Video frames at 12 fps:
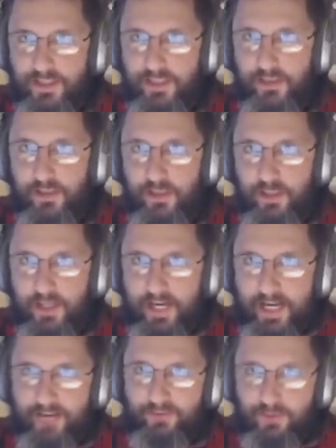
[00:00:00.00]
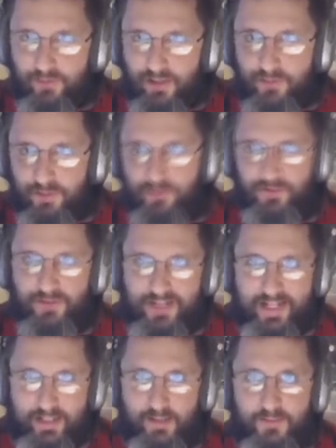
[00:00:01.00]
did after Ruckman was
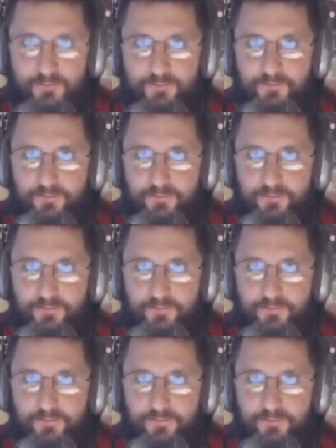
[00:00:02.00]
dead.